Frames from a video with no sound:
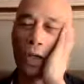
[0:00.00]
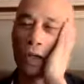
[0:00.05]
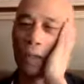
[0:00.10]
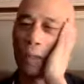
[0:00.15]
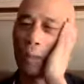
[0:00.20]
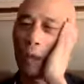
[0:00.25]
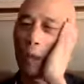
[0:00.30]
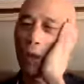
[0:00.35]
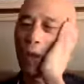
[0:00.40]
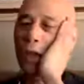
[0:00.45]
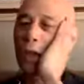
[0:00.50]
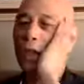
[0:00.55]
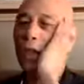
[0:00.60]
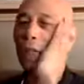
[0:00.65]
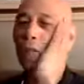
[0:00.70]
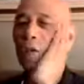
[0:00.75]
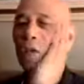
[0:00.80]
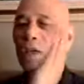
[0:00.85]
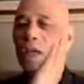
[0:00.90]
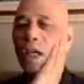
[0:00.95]
experience
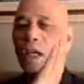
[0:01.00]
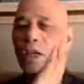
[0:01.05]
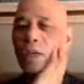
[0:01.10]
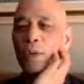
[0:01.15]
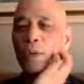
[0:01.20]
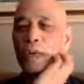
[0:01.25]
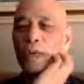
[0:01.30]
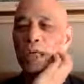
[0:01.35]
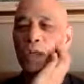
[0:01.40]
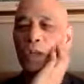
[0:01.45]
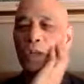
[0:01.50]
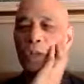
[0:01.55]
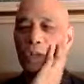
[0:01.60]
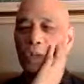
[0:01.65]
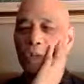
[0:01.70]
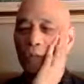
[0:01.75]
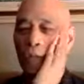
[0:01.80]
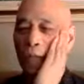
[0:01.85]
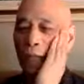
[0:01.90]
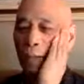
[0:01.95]
communicating with
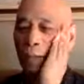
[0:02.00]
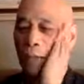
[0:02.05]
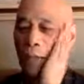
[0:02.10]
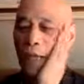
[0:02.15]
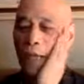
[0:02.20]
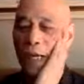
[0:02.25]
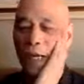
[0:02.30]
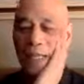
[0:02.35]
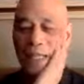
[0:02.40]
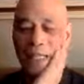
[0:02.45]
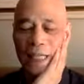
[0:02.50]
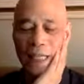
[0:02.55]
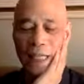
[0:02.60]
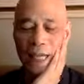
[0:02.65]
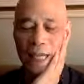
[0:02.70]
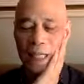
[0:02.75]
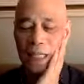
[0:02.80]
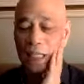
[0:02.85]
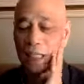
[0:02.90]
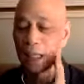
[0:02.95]
angels in the
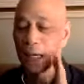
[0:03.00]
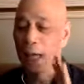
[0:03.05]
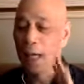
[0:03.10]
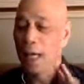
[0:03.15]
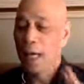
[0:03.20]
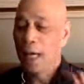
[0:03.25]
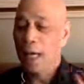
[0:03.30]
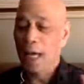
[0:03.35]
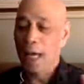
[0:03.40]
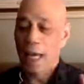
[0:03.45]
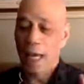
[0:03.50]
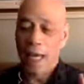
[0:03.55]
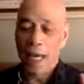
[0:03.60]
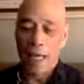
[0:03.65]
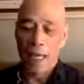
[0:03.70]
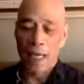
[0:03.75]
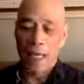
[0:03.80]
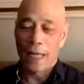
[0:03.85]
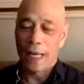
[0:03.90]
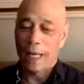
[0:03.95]
mid-1980s.
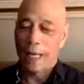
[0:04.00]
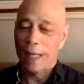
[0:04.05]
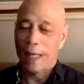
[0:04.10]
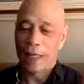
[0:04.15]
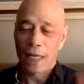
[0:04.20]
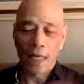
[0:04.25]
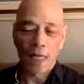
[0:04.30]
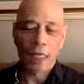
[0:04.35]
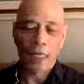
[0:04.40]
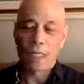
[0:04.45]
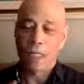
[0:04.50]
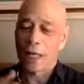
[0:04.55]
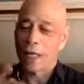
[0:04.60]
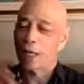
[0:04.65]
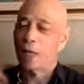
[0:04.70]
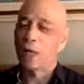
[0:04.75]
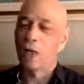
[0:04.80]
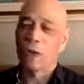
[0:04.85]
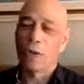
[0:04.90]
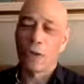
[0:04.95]
And they decided
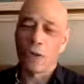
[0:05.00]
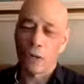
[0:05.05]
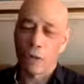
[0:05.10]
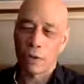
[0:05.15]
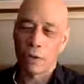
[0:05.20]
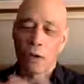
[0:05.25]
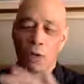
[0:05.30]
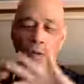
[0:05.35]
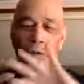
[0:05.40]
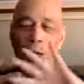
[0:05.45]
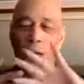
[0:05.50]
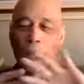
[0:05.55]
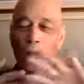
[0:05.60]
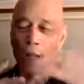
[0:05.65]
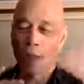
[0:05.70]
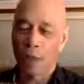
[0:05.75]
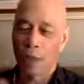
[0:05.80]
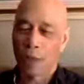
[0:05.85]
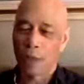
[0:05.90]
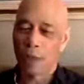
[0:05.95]
to go their own way.
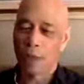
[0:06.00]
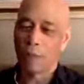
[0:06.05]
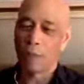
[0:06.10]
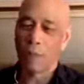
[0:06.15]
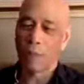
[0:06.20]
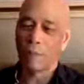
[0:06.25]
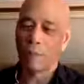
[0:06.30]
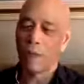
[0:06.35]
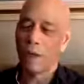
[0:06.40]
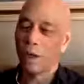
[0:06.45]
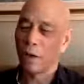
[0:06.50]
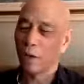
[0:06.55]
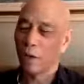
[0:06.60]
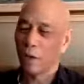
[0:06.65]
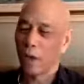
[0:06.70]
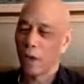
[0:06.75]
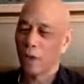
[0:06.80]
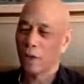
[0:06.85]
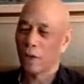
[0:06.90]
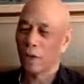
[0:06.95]
I went my own
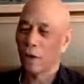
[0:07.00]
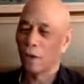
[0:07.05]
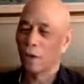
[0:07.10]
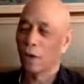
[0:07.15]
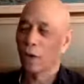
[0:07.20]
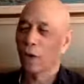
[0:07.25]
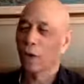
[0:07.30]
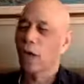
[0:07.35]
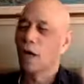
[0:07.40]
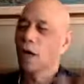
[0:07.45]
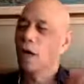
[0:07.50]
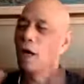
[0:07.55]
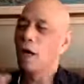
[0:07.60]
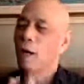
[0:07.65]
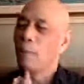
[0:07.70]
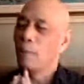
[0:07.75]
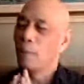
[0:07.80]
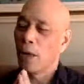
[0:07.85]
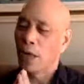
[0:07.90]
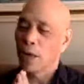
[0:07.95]
way and so forth.
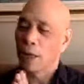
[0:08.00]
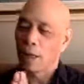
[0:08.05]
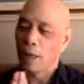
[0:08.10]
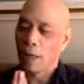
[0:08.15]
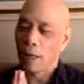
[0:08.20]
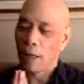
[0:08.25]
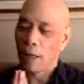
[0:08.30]
But